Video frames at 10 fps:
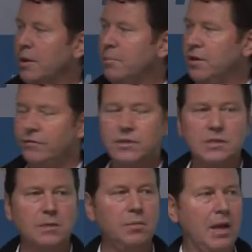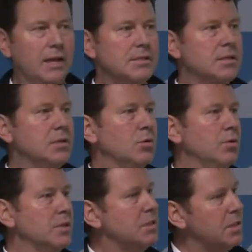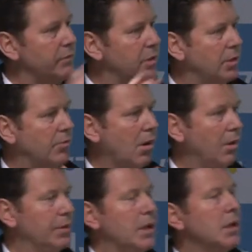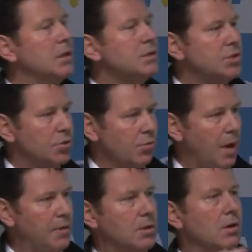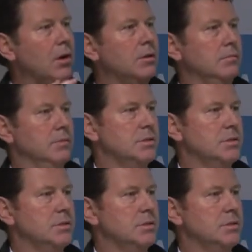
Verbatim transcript: they're P V C plastic or they're seventy-year-old ceramic items.